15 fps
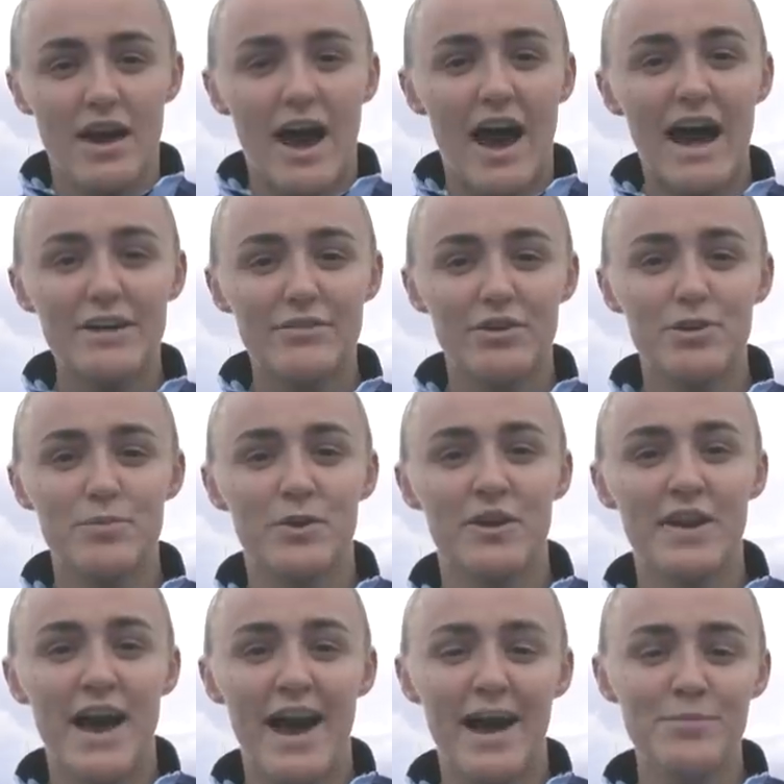Hi
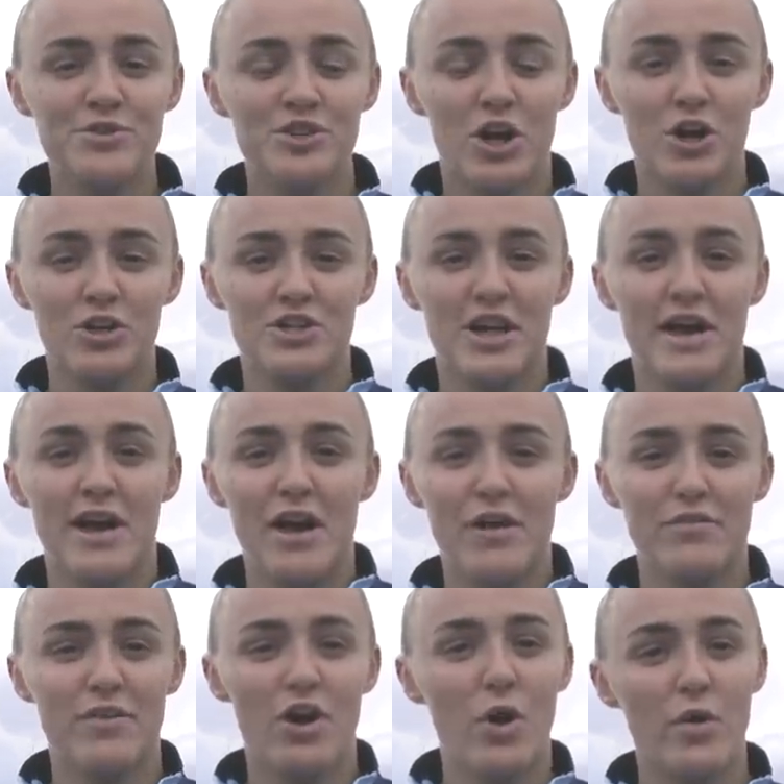Ruben, I'm Georgia, a
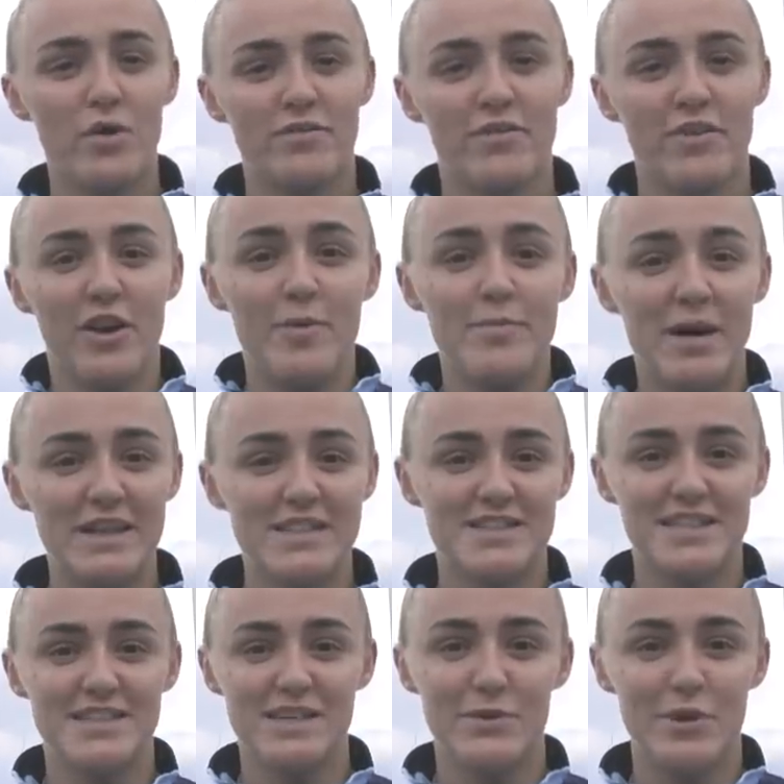forward for Man
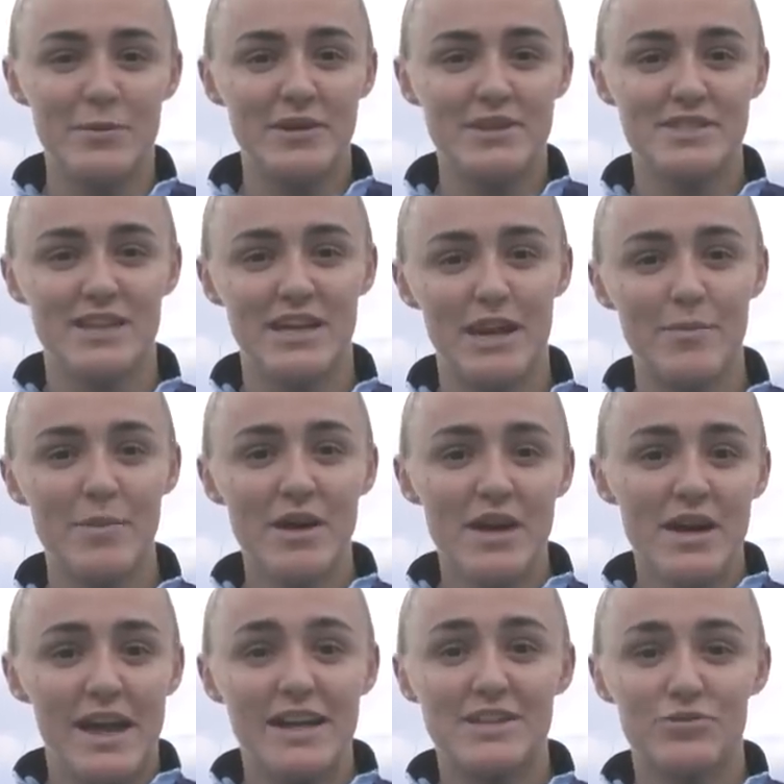City women's team.
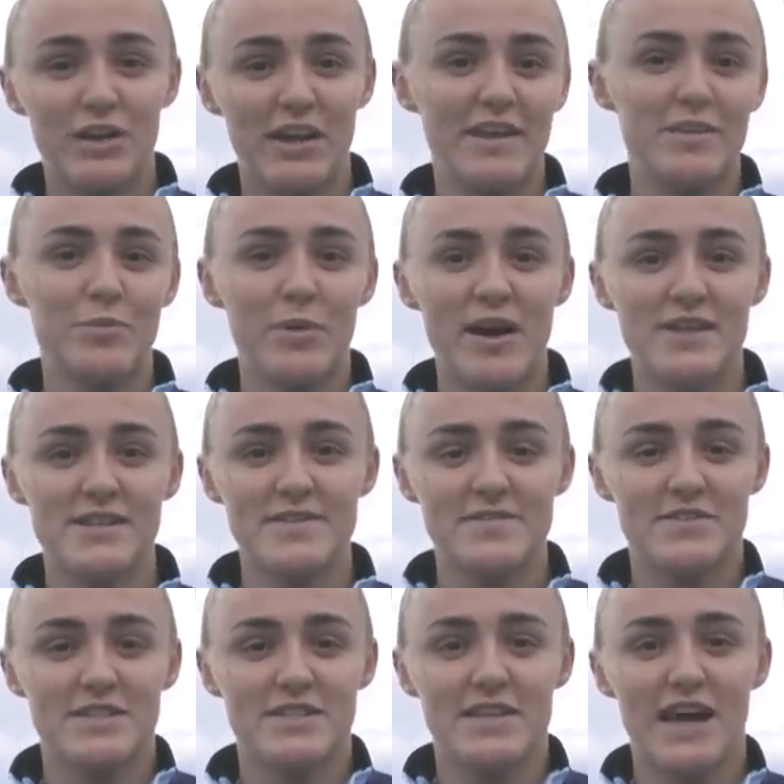It's really impressive
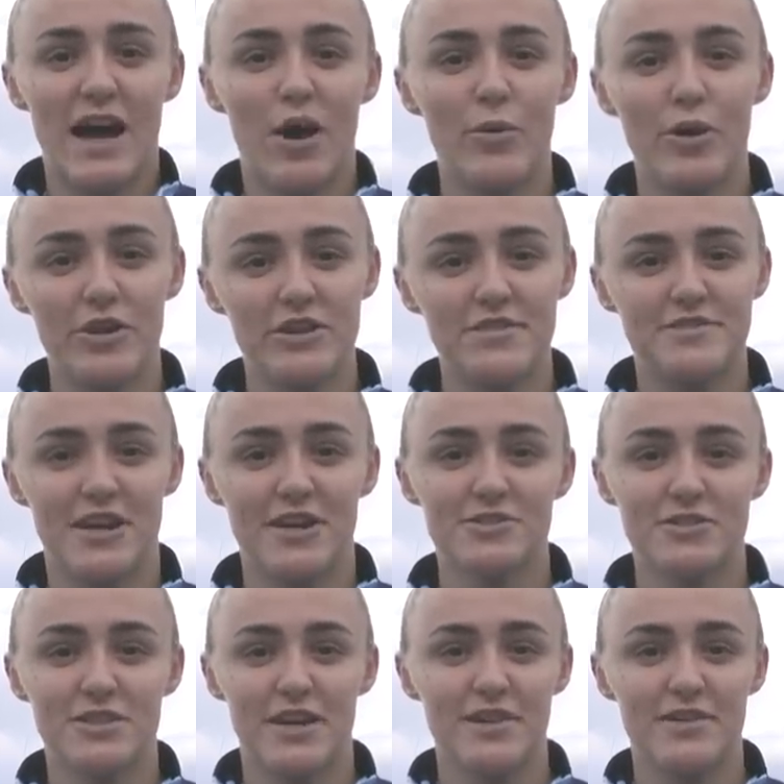to see how well you've
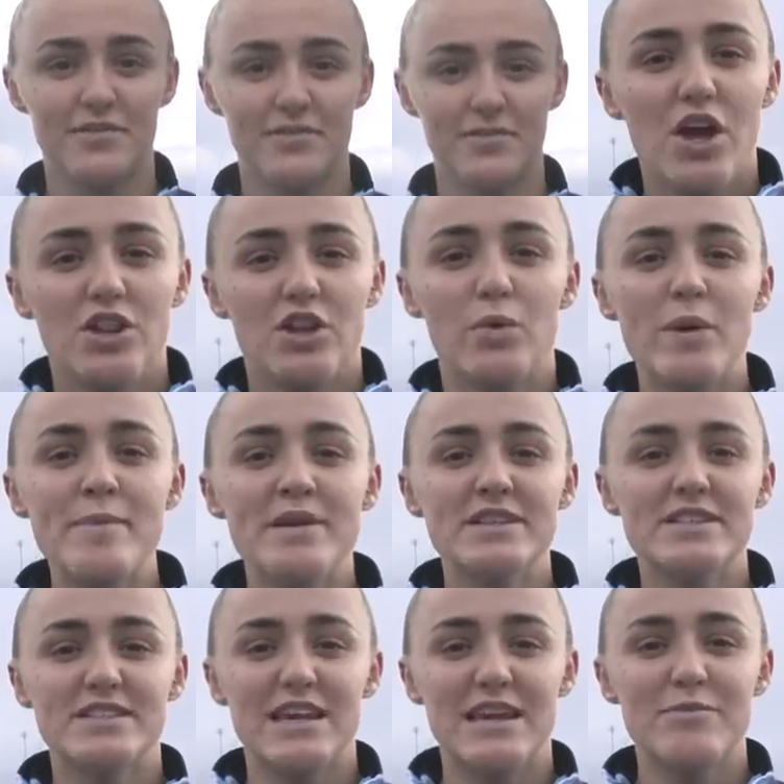settled in. The
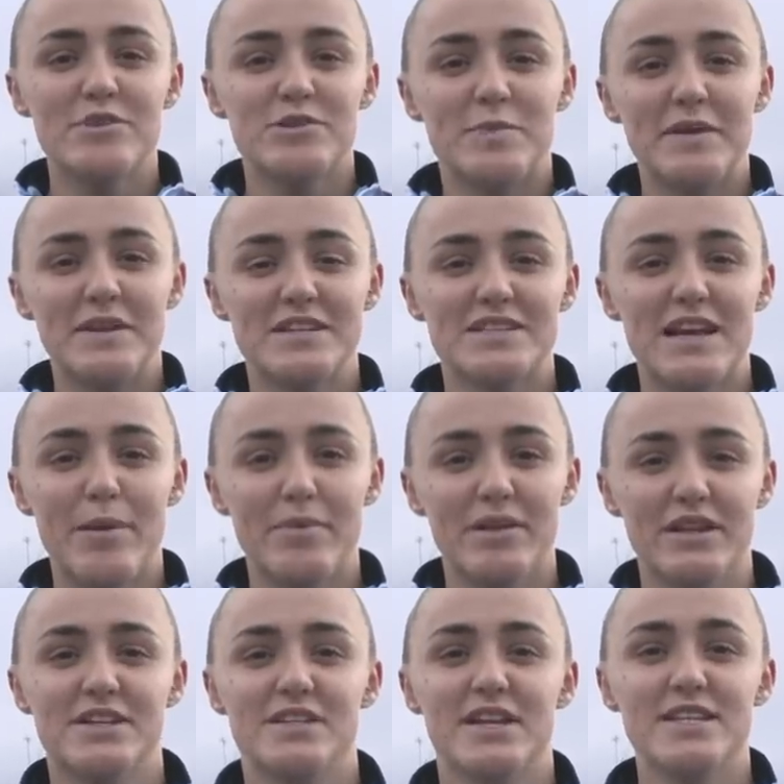women's team has been
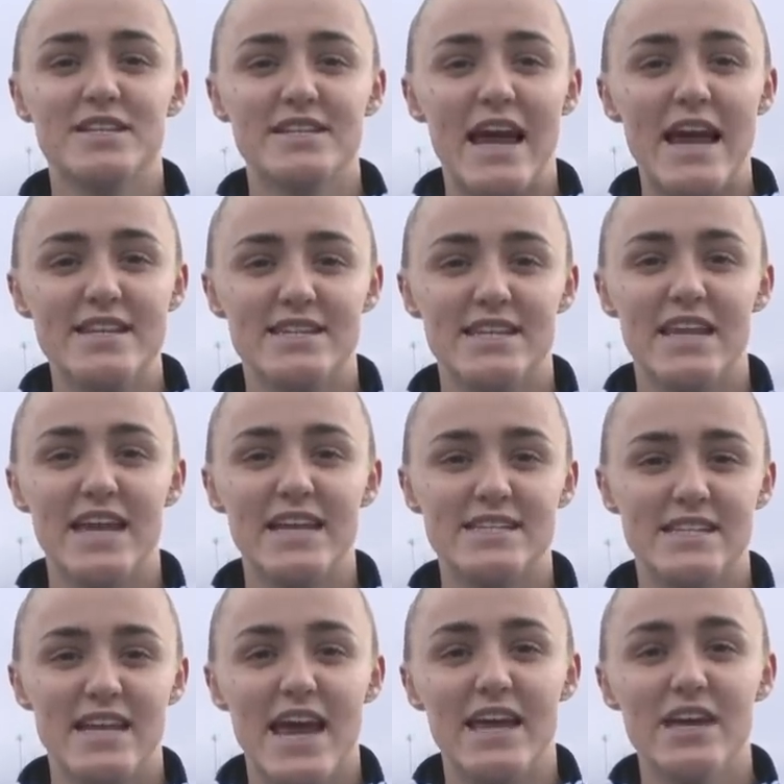established since
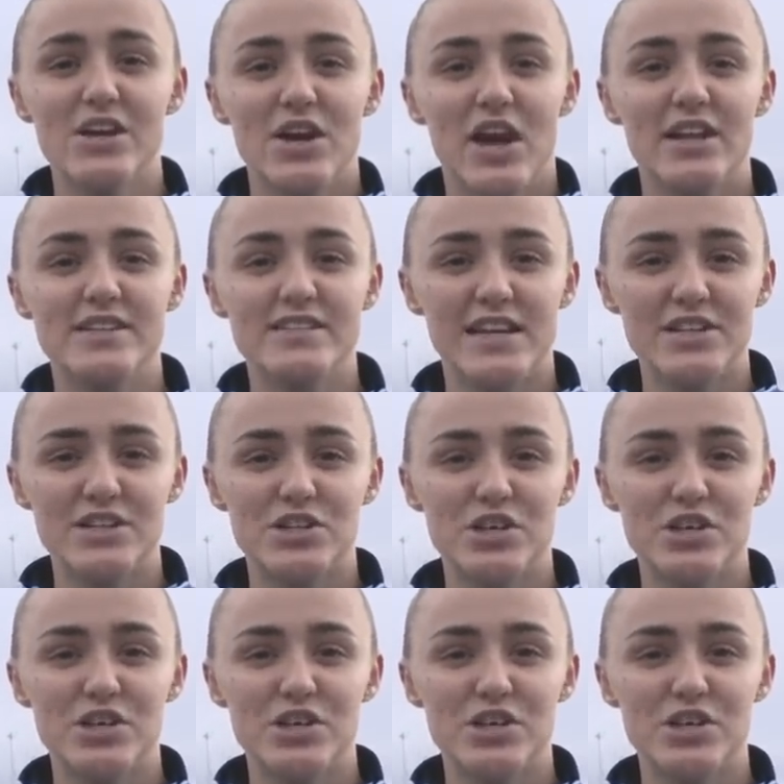1988, and since